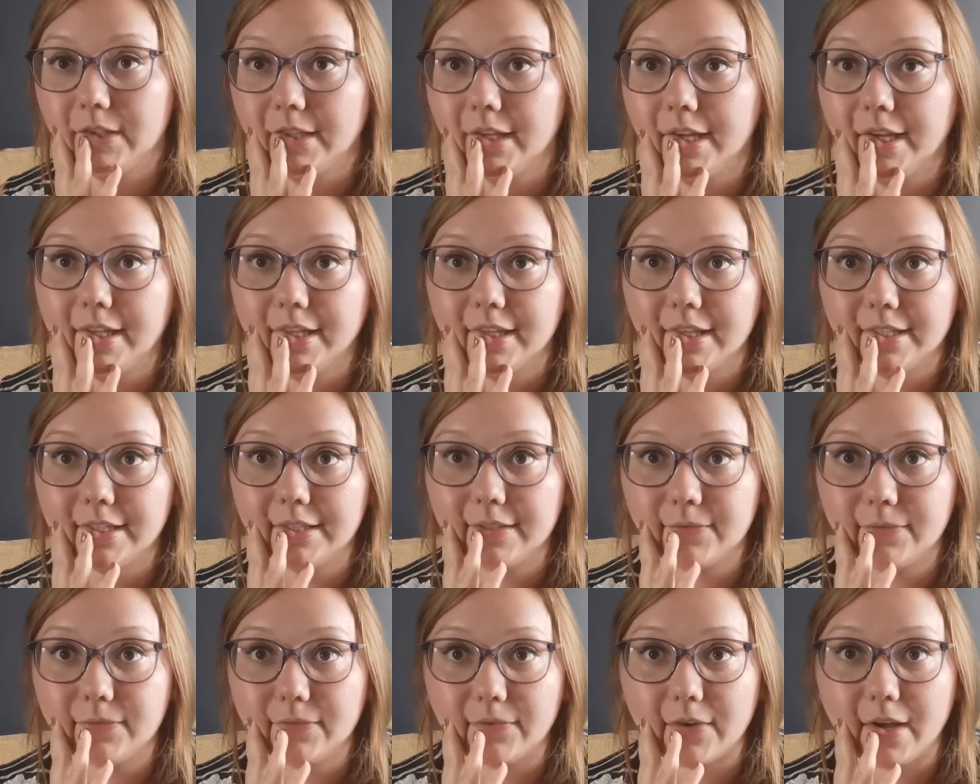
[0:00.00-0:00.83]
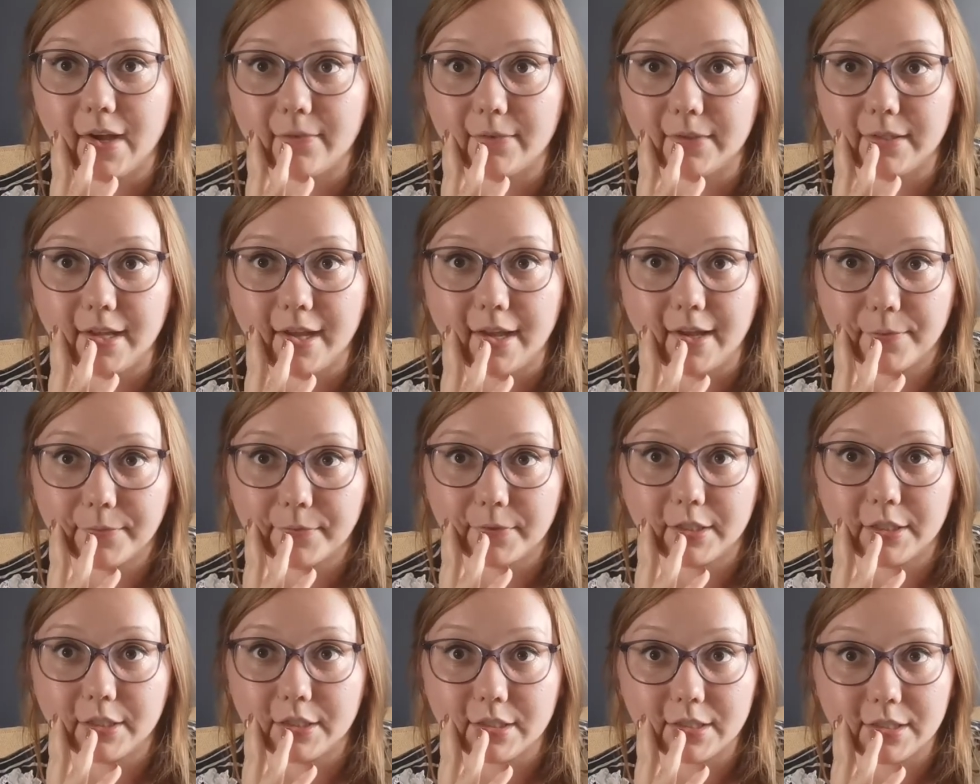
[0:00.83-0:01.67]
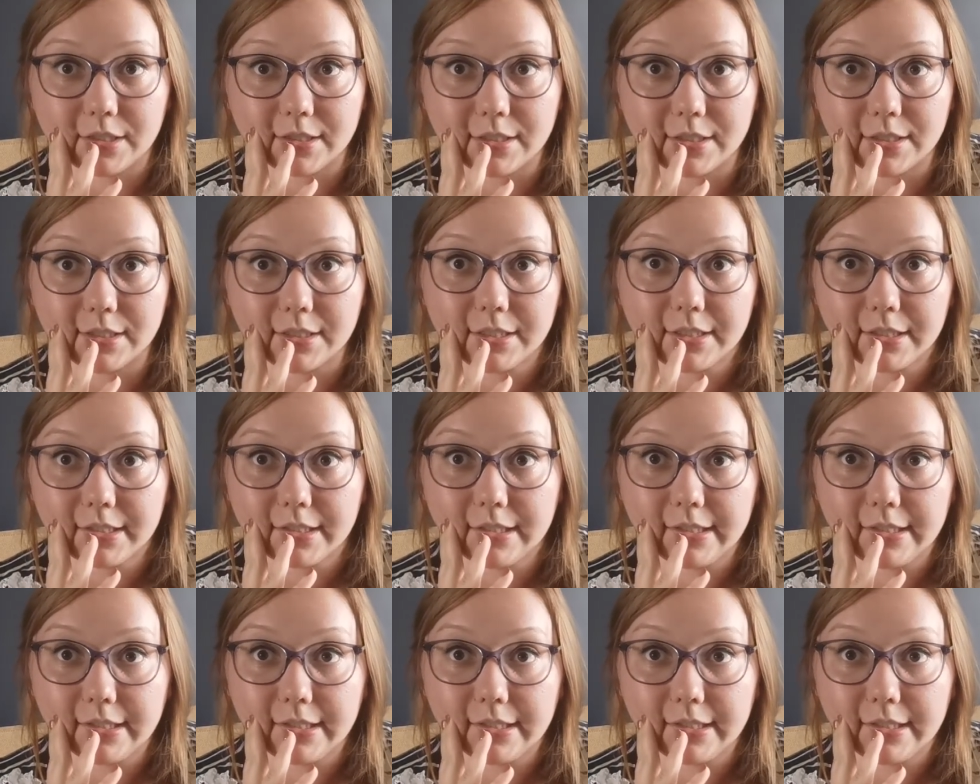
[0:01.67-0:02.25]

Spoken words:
length is 5.5 inches.